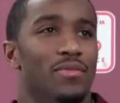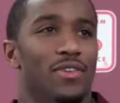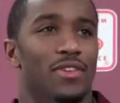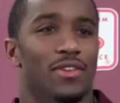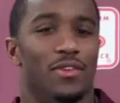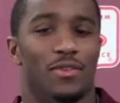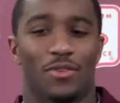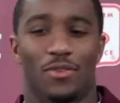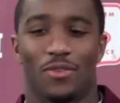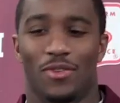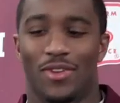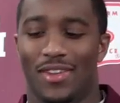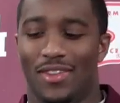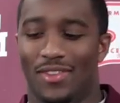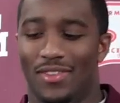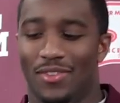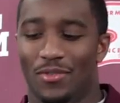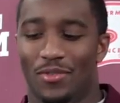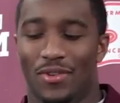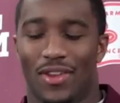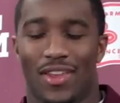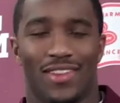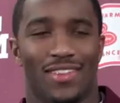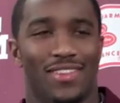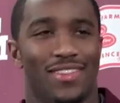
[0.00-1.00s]
You know, you get
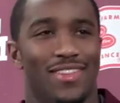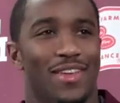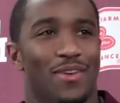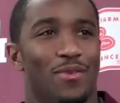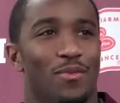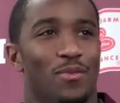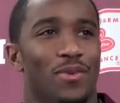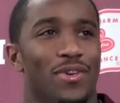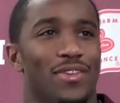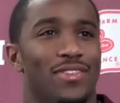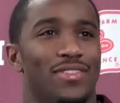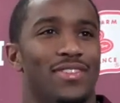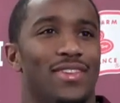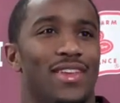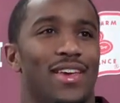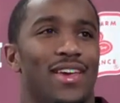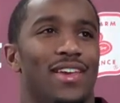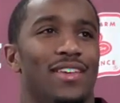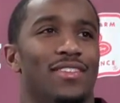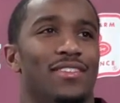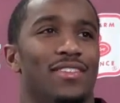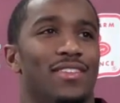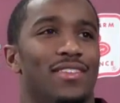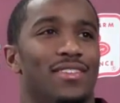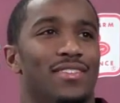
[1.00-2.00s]
through that one
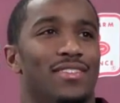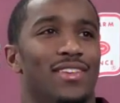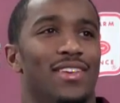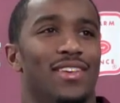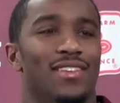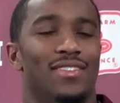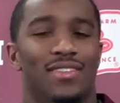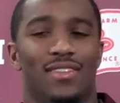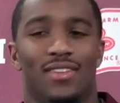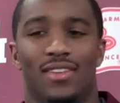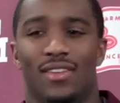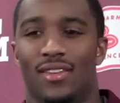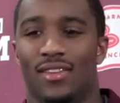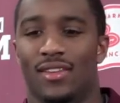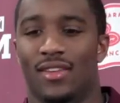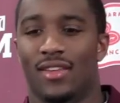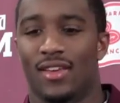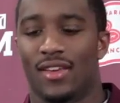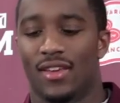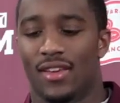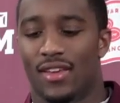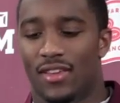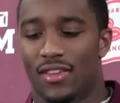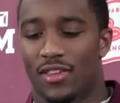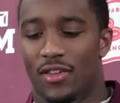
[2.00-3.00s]
stage of the season, and
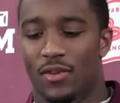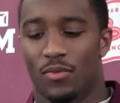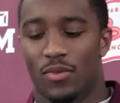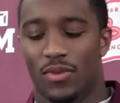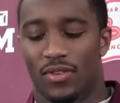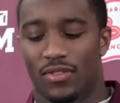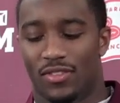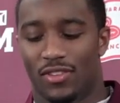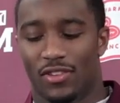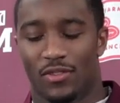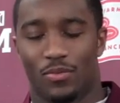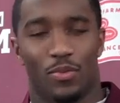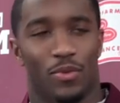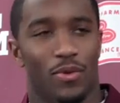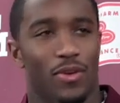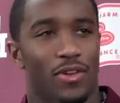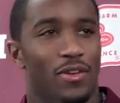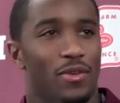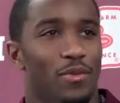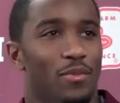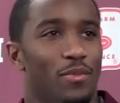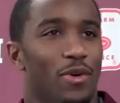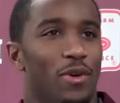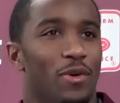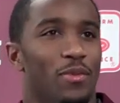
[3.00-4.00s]
you reach this point
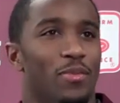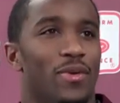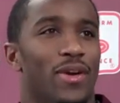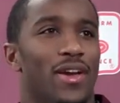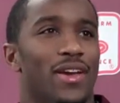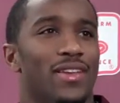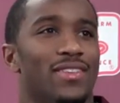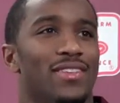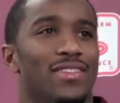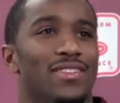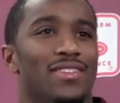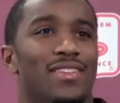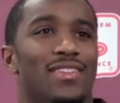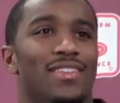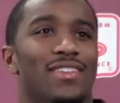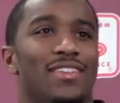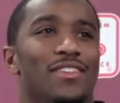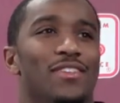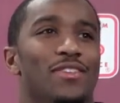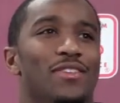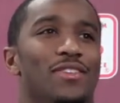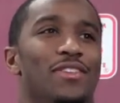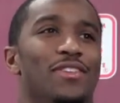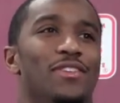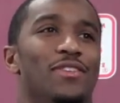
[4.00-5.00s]
of the bowl practice, and
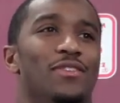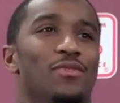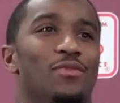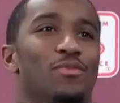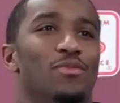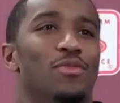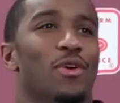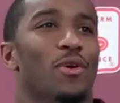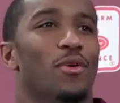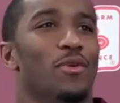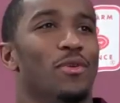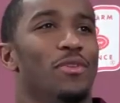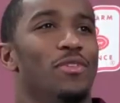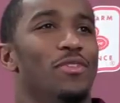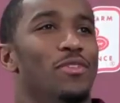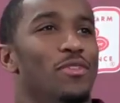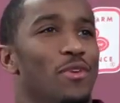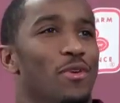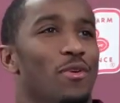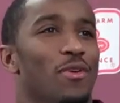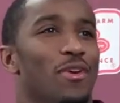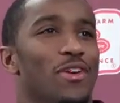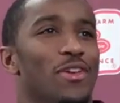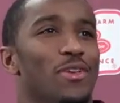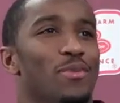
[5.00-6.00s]
you
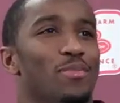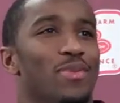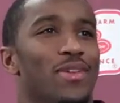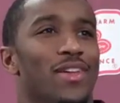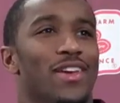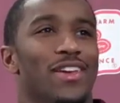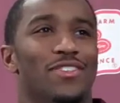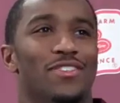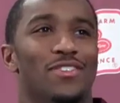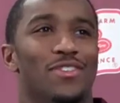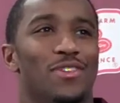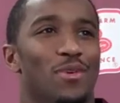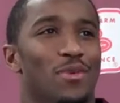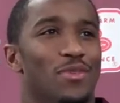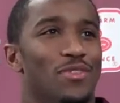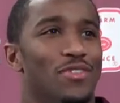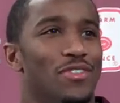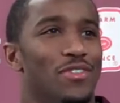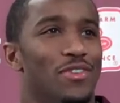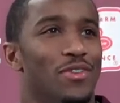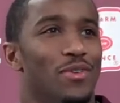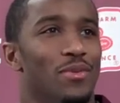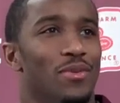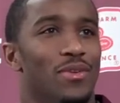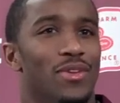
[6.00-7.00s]
know all your plays, you know what
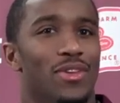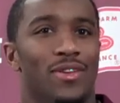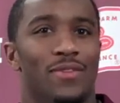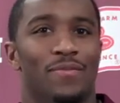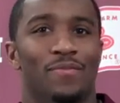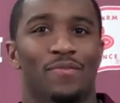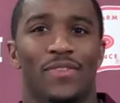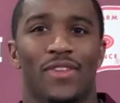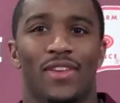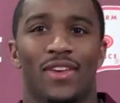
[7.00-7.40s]
you're doing, and